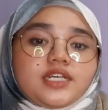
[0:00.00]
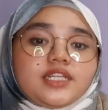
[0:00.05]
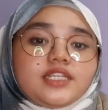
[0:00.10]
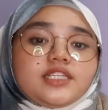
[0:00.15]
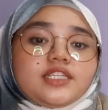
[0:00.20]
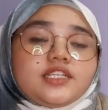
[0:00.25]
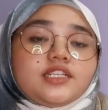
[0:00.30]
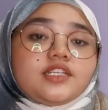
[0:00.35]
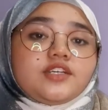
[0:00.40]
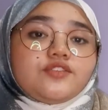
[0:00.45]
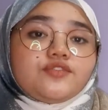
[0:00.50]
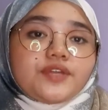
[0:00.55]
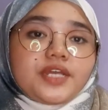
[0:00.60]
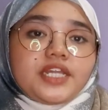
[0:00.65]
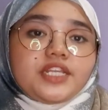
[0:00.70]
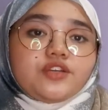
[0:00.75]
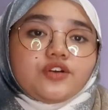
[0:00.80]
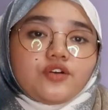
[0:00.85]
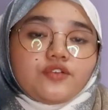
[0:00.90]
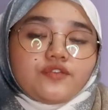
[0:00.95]
internal
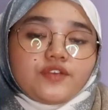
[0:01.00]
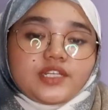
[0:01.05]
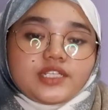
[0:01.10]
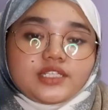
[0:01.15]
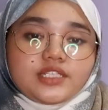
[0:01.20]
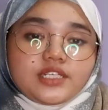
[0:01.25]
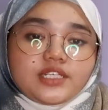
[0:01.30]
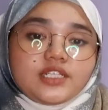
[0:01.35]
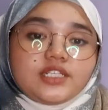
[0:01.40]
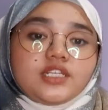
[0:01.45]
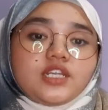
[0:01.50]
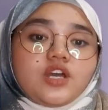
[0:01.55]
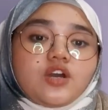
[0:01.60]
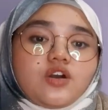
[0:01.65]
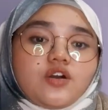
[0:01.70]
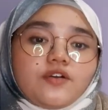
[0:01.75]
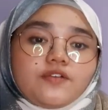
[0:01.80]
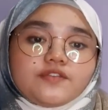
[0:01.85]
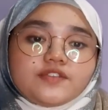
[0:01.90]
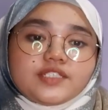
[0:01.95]
rate of return
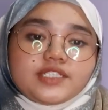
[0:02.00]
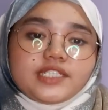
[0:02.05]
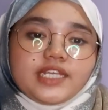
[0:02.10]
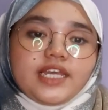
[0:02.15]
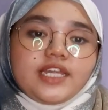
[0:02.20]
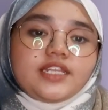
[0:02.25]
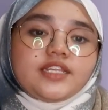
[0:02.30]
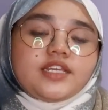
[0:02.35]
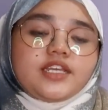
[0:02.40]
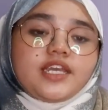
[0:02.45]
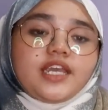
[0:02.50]
of said